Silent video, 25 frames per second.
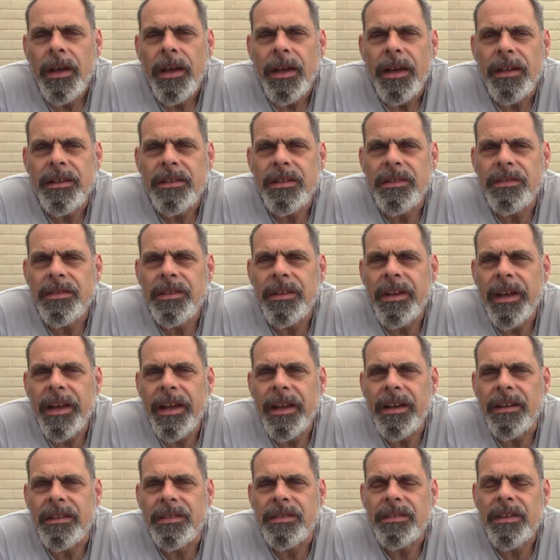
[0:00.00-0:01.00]
It is an
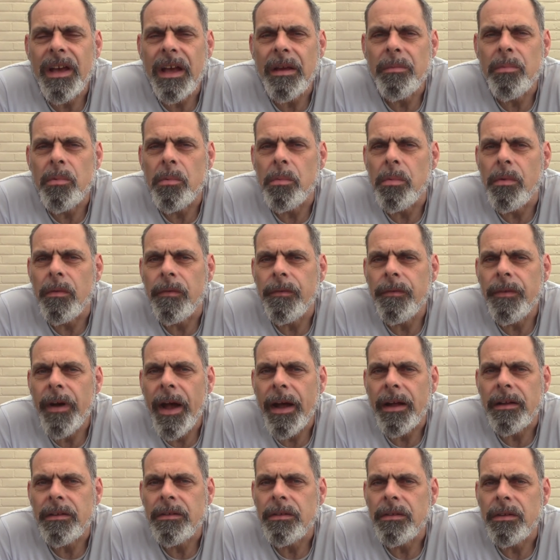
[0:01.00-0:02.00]
inescapable
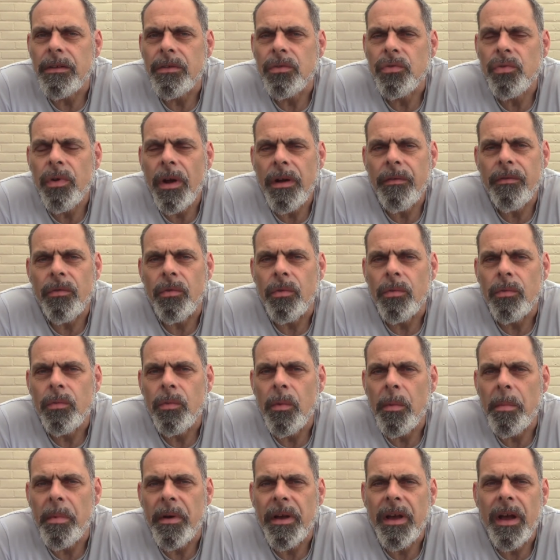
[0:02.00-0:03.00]
fact that travel
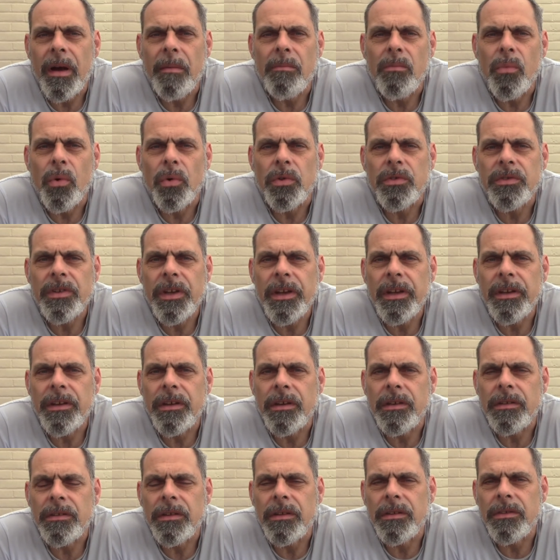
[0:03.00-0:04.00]
will become more
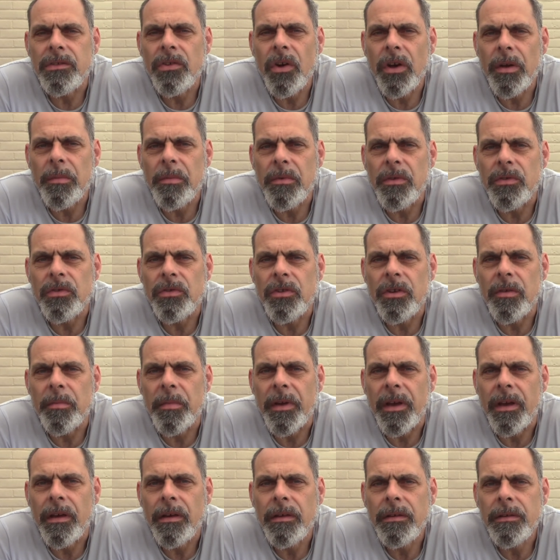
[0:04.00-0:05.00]
tedious and
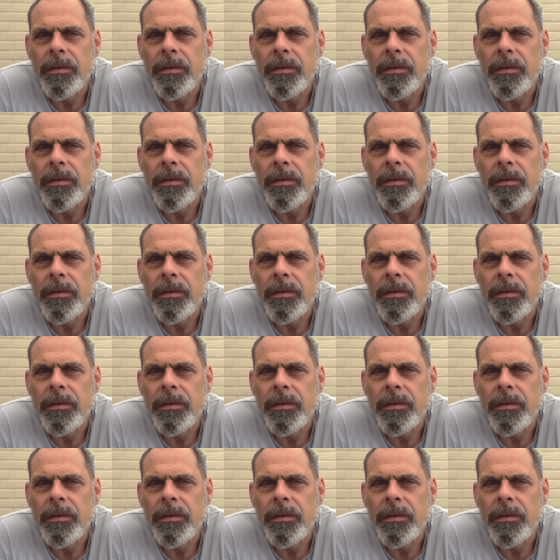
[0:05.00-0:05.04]
time-consuming.